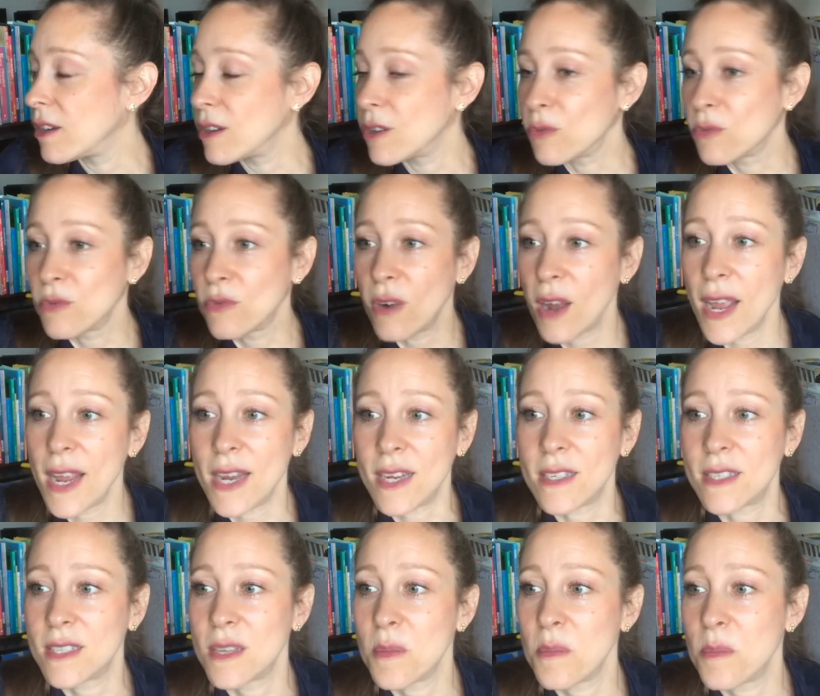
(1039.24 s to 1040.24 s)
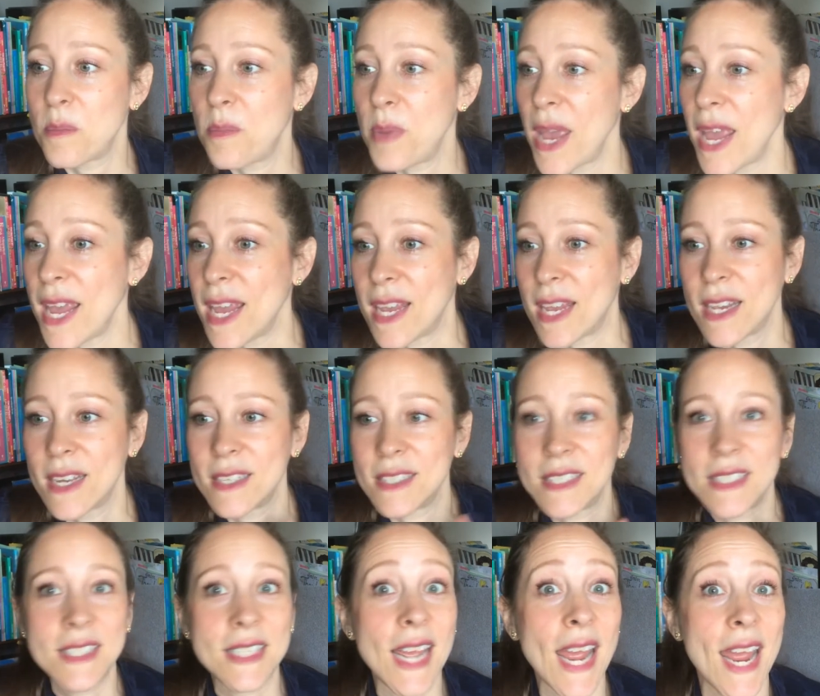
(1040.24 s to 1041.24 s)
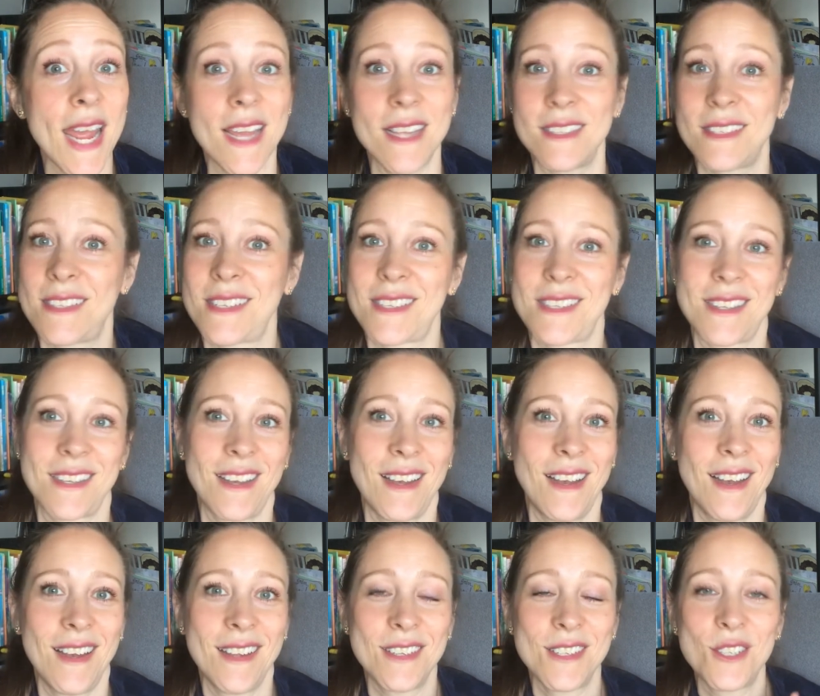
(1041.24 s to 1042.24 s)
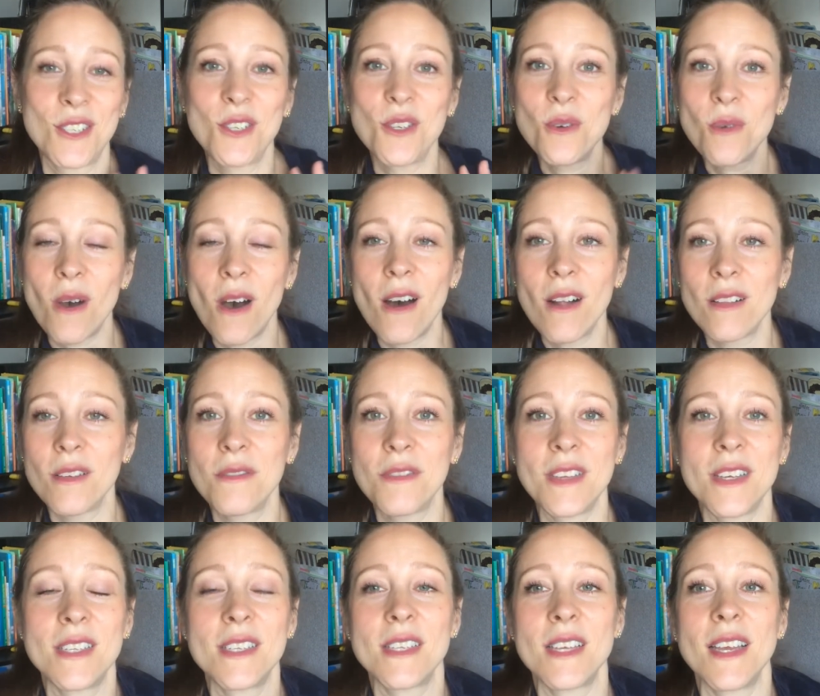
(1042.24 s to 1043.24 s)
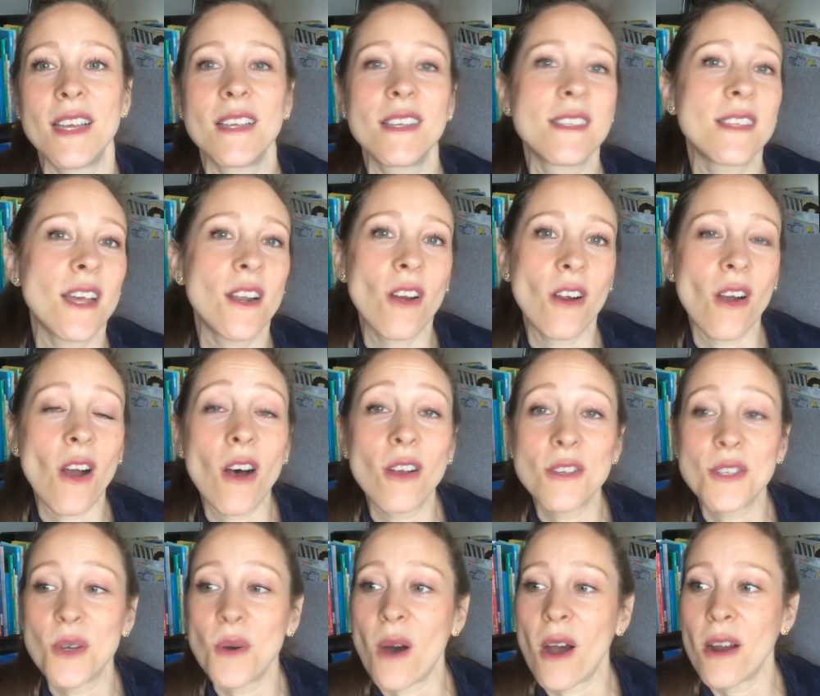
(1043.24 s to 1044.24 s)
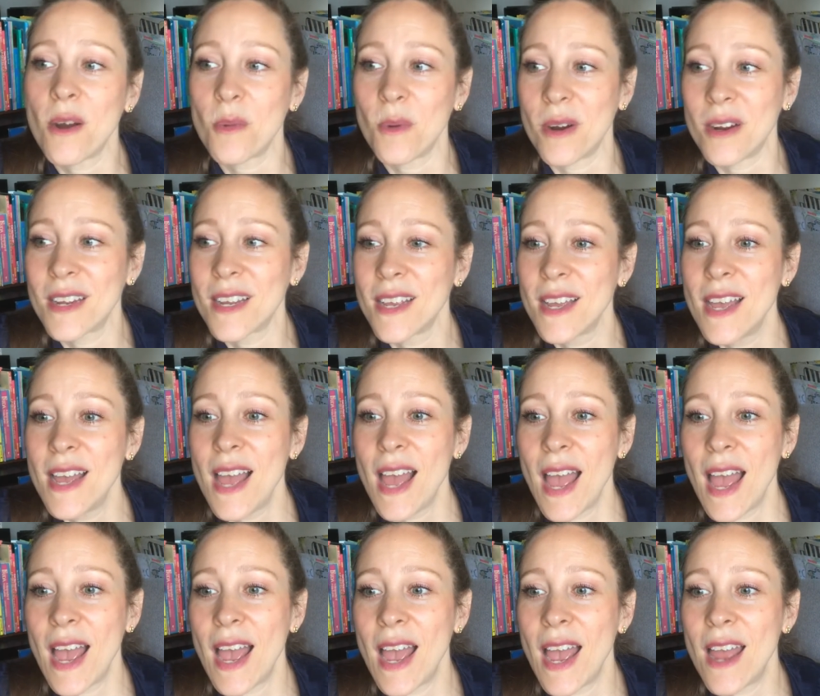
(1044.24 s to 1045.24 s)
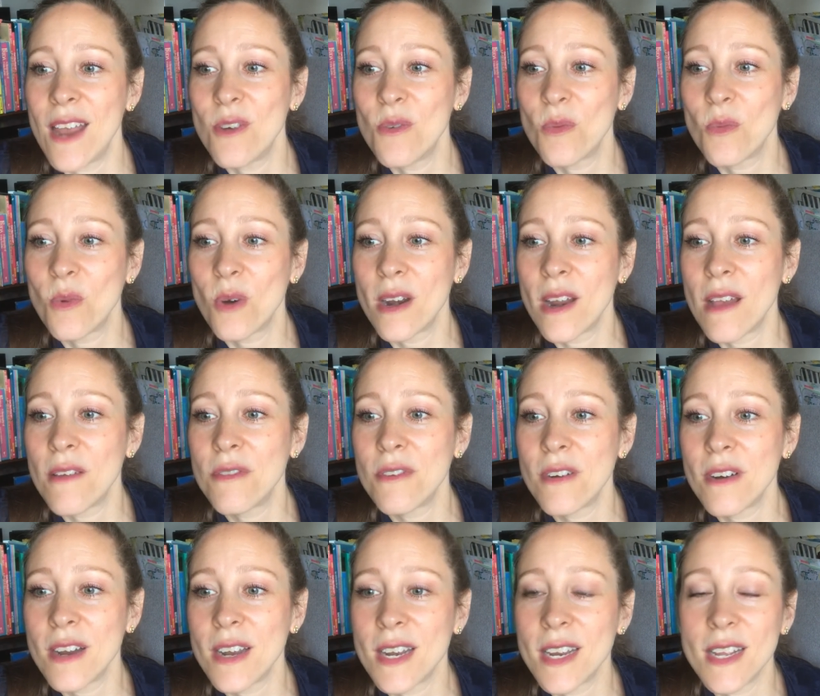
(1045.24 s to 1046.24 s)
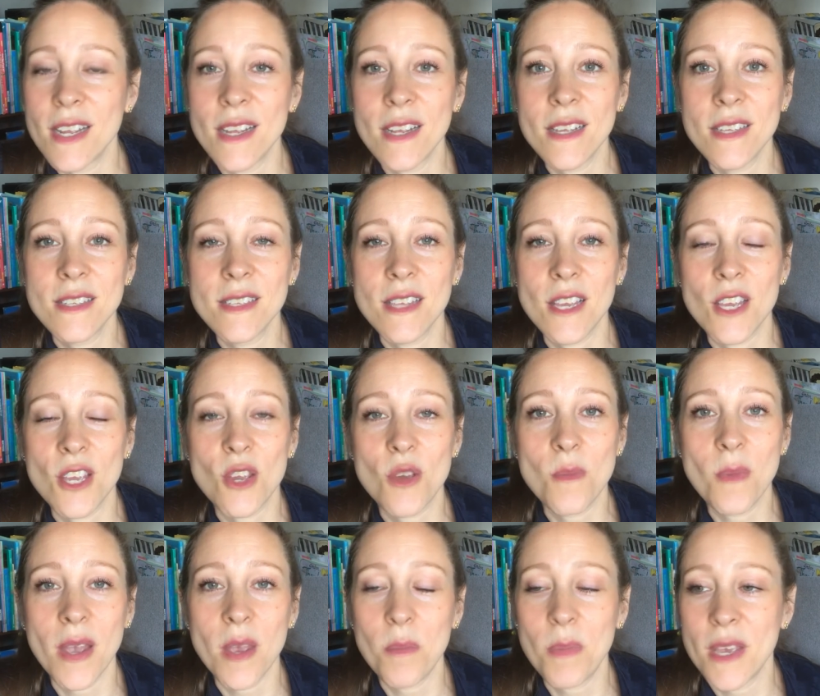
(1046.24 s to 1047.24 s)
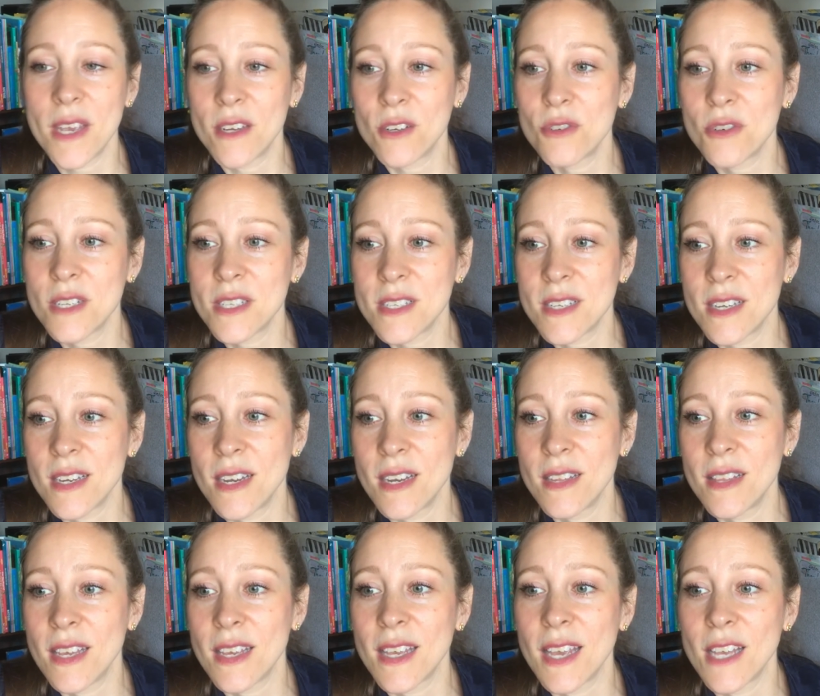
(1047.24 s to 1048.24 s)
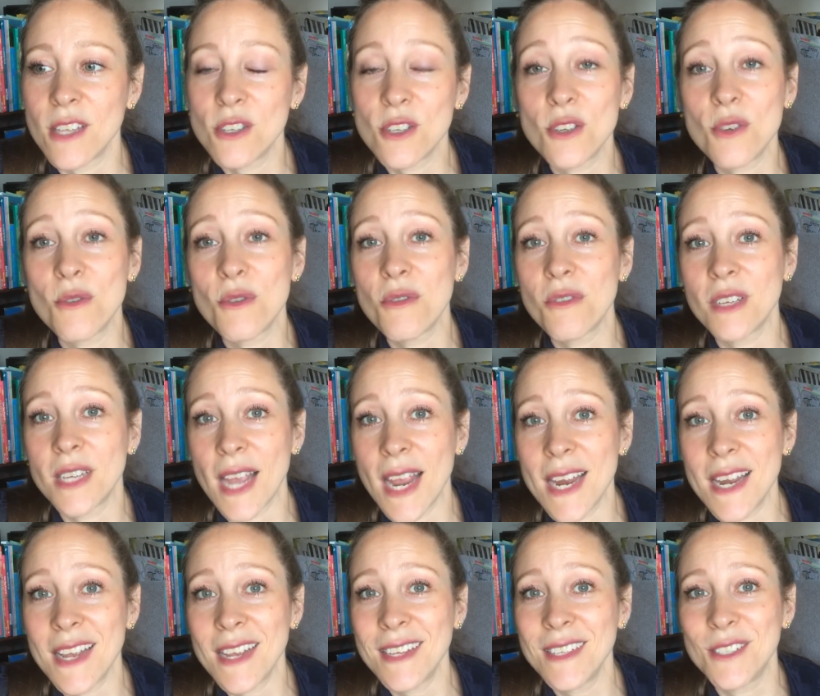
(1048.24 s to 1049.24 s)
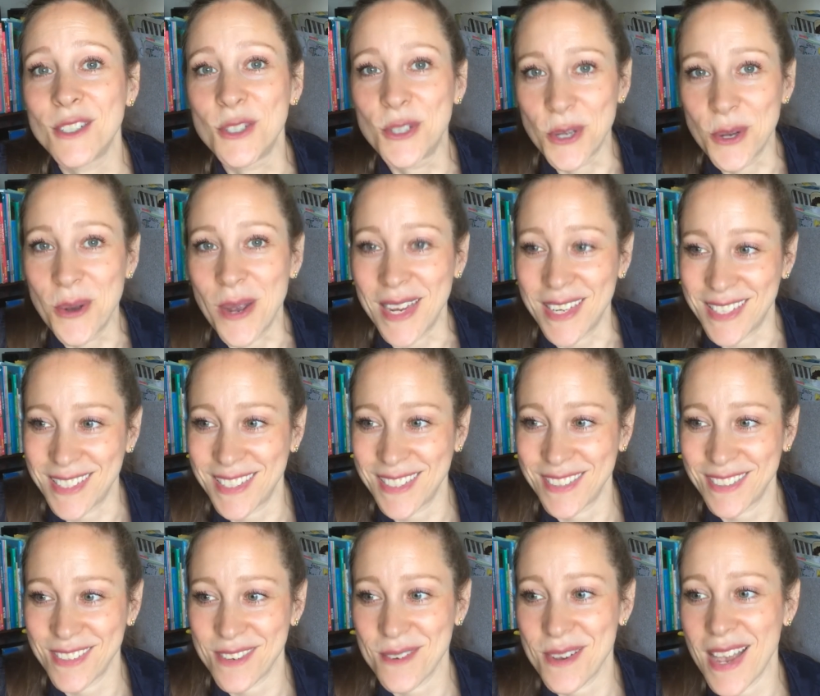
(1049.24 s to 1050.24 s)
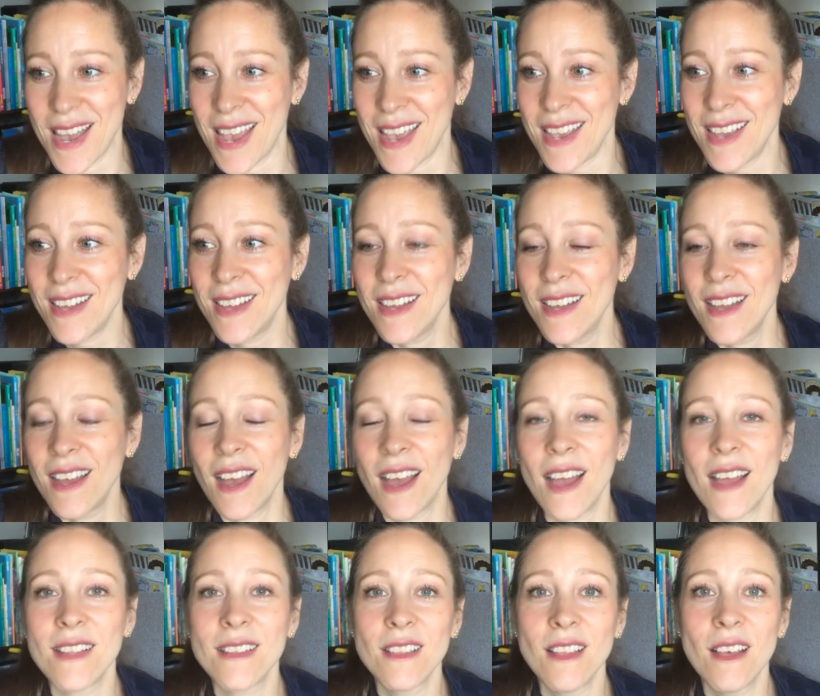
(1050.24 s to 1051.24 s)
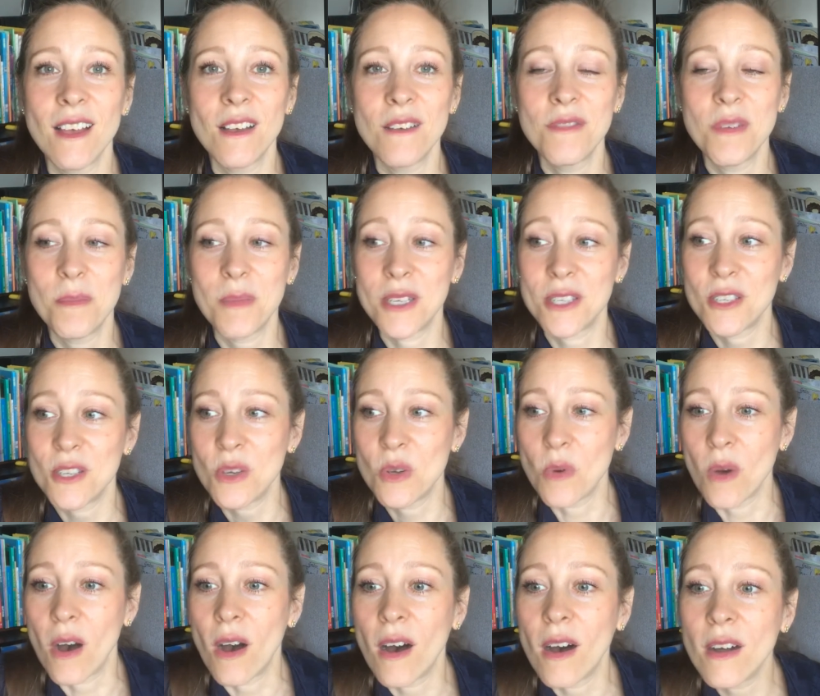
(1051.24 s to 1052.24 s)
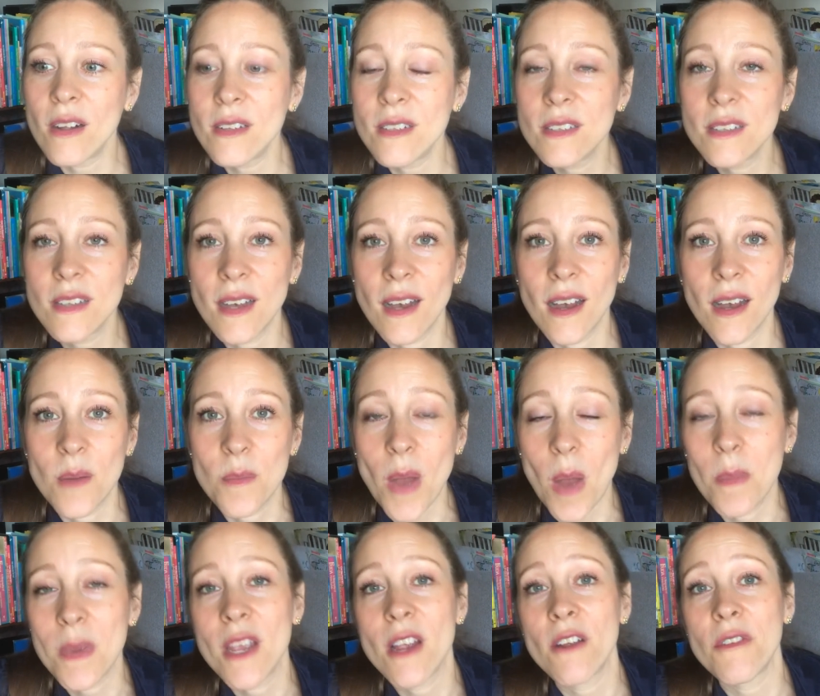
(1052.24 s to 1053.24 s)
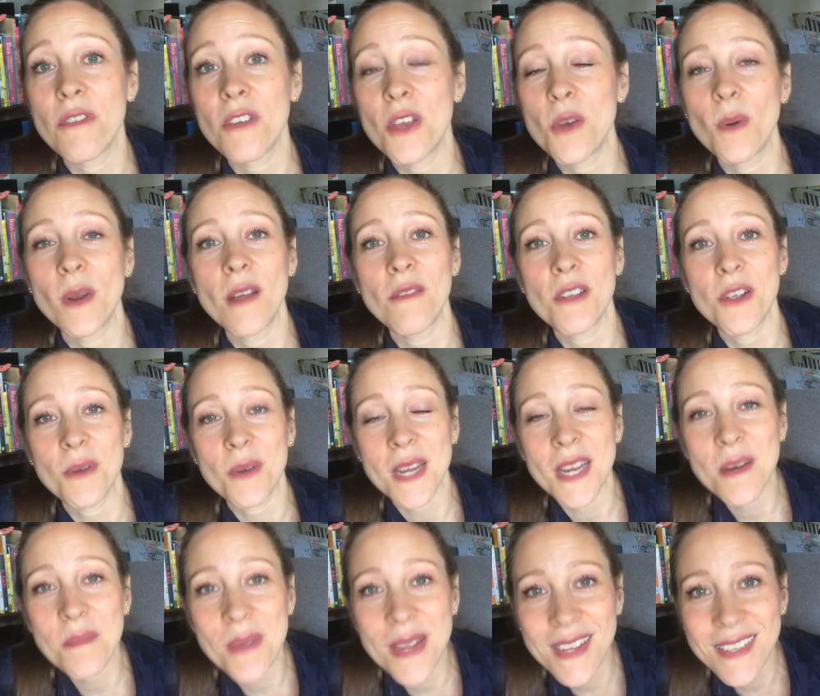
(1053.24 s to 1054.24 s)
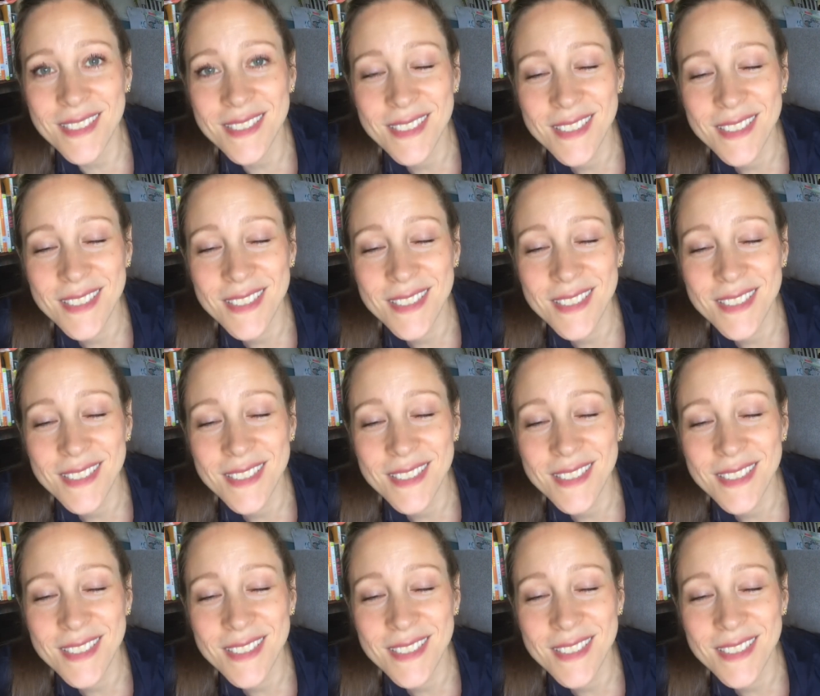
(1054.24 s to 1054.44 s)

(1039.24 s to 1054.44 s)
write, bake, dance, do all of these things that are also artwork. And whatever it is that you might be interested in that gets you creating, do it, okay? I love and miss you all. I'm here for you whenever you need me.